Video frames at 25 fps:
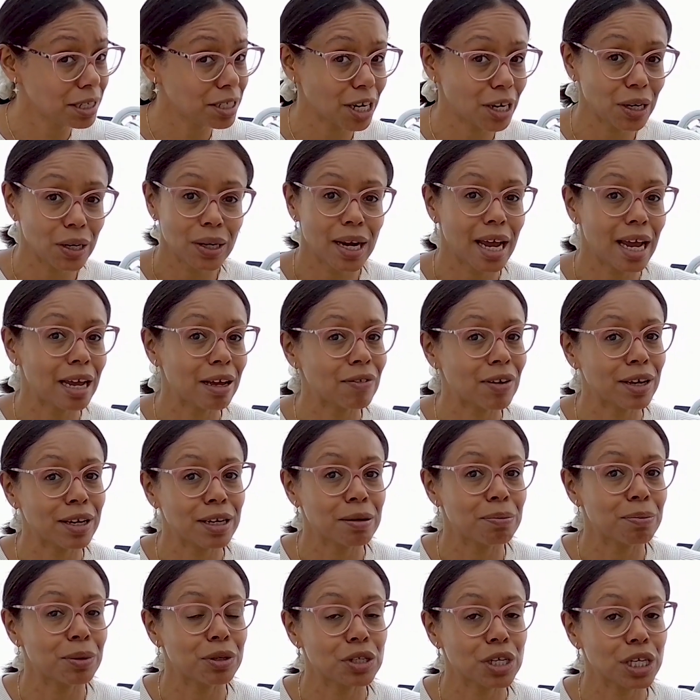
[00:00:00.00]
don't have
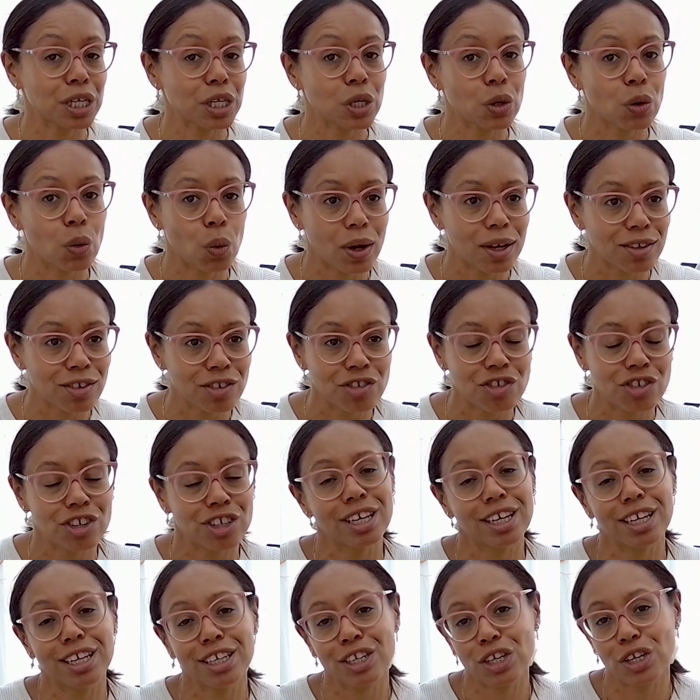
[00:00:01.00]
anybody
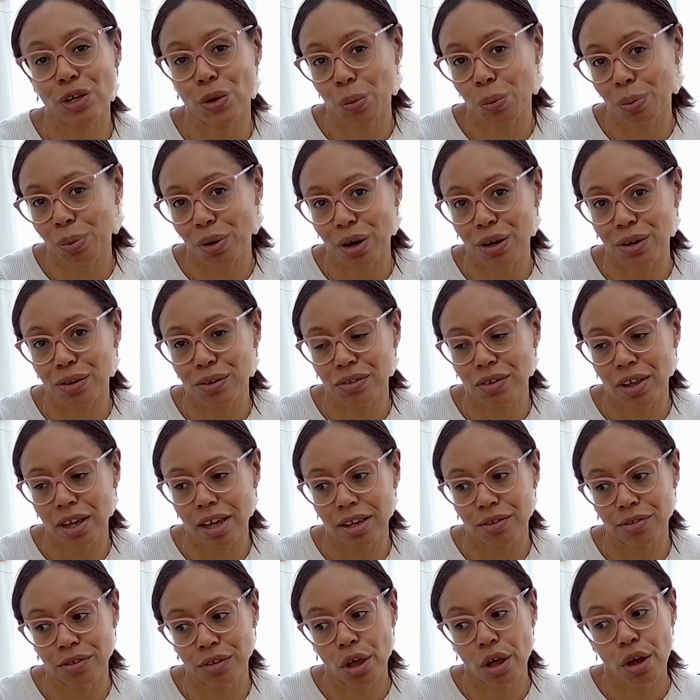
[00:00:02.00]
questioning your
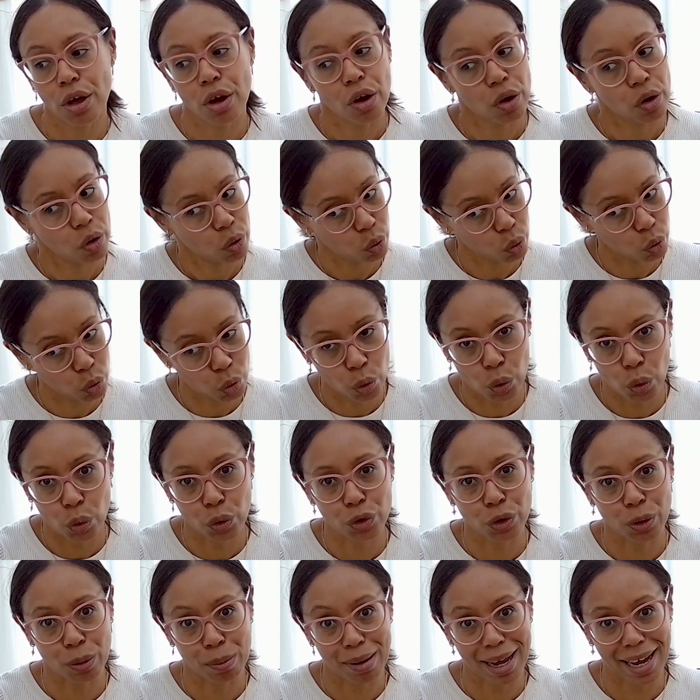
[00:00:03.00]
process or
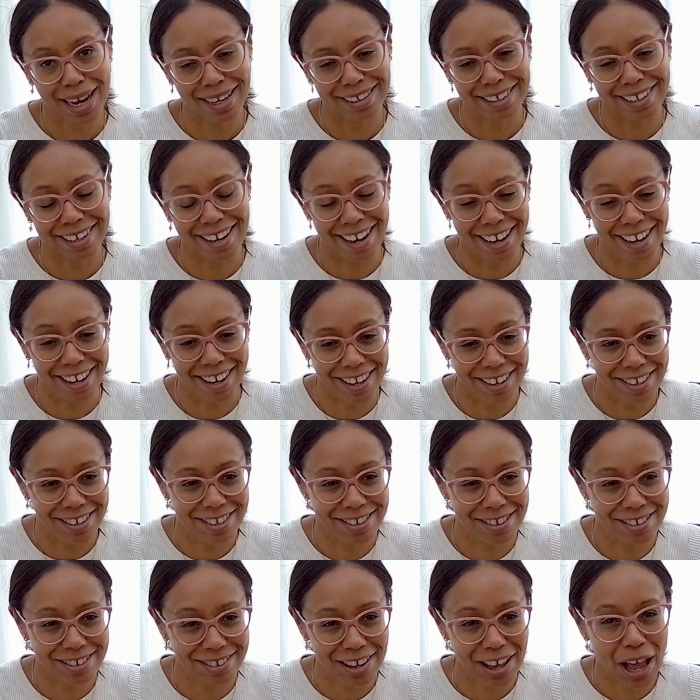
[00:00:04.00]
your
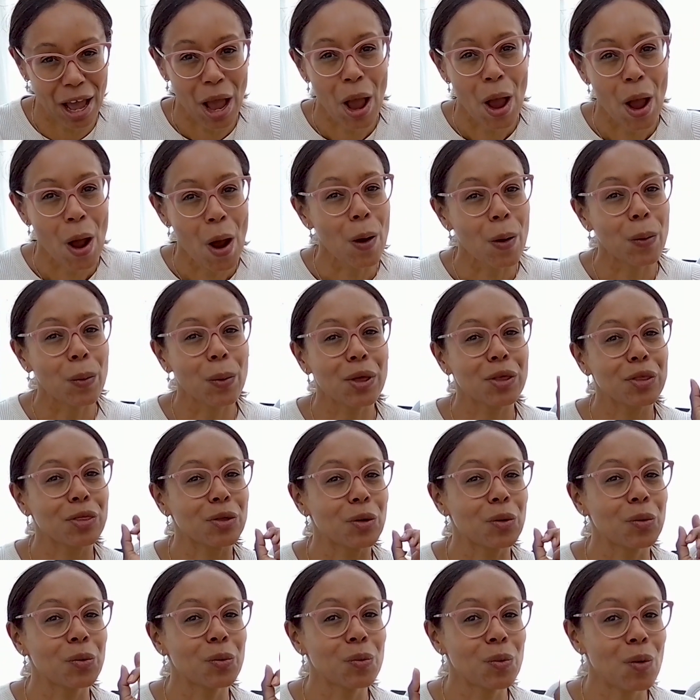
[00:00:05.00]
madness with
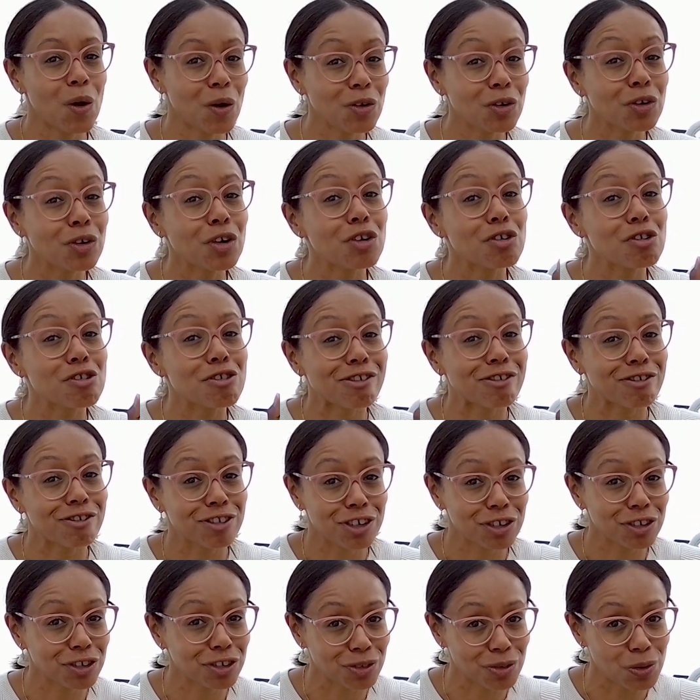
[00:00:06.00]
one
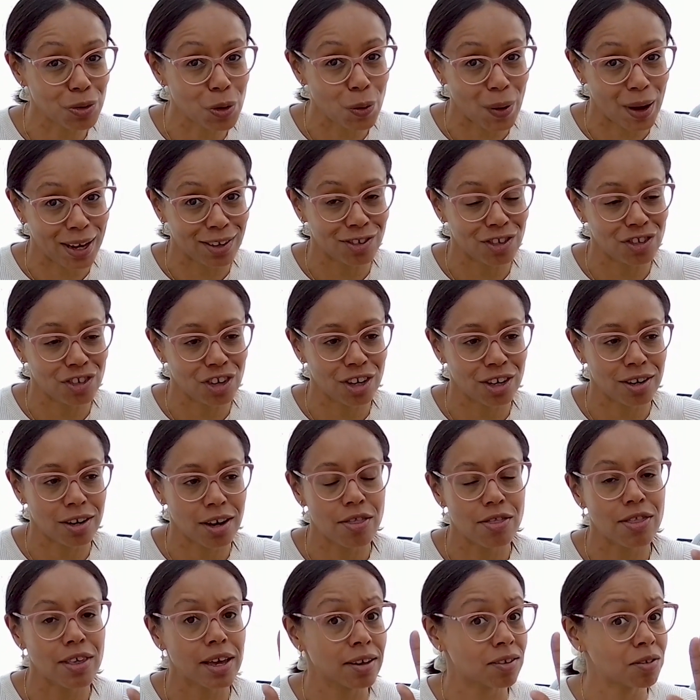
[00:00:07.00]
crucial question
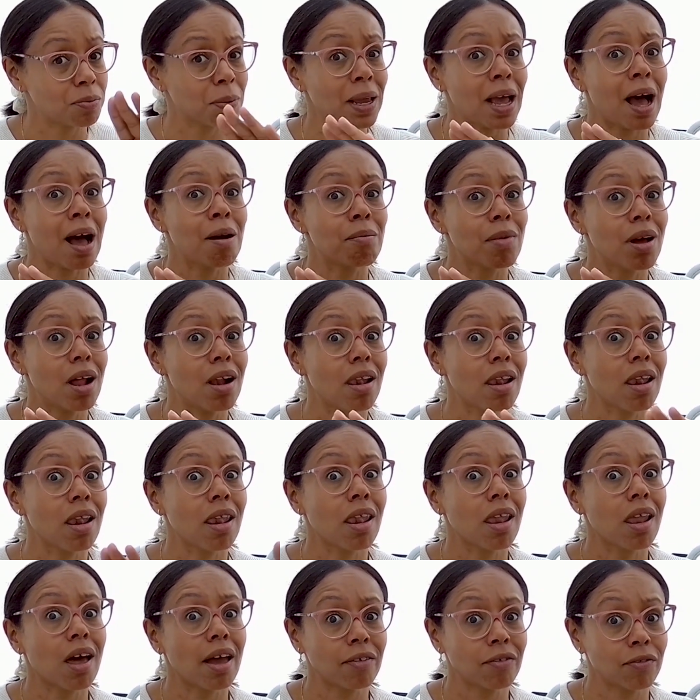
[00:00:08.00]
that has become a
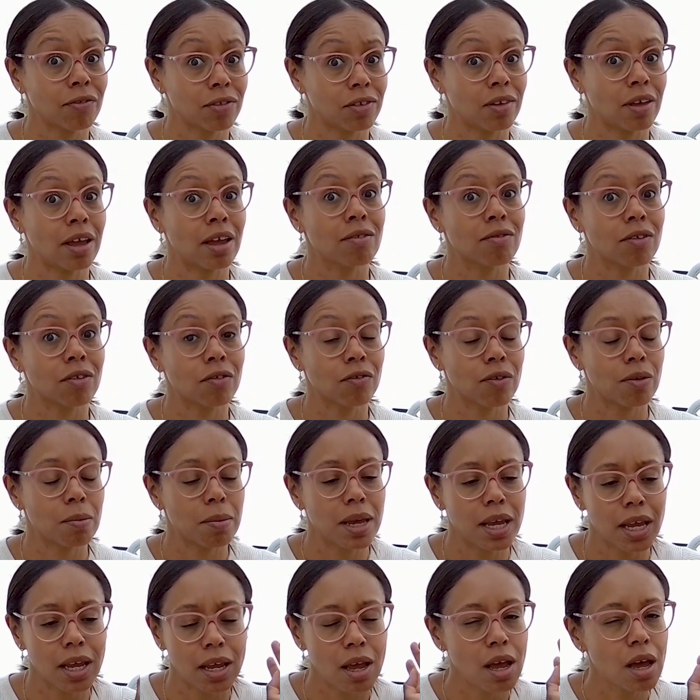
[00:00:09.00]
lifesaver for
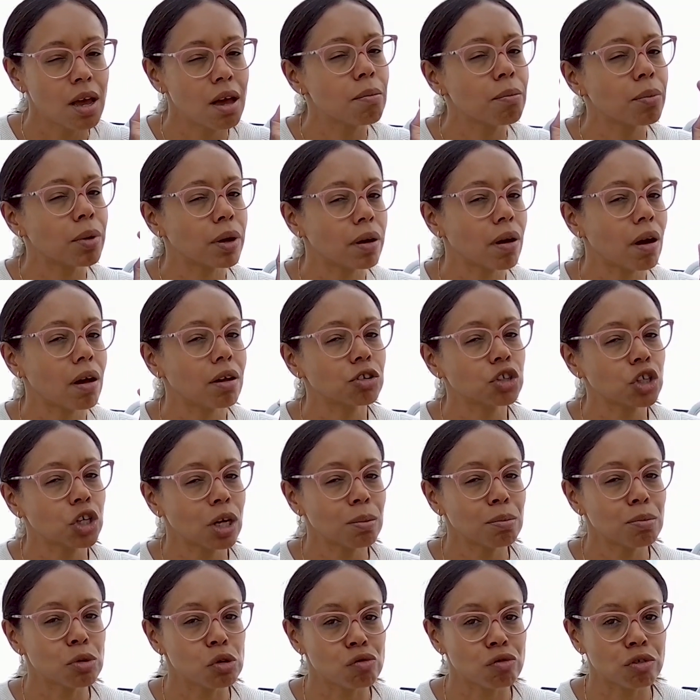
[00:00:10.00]
me, but I'll share
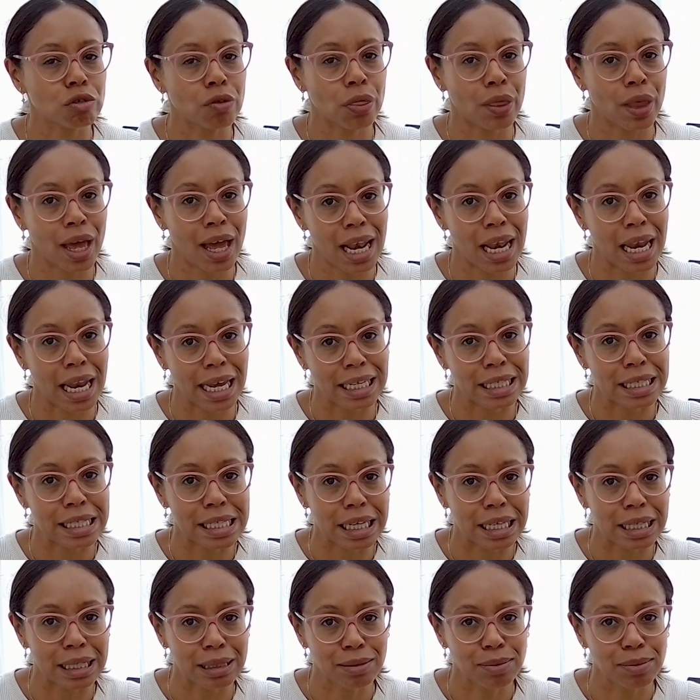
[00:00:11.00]
more on that later.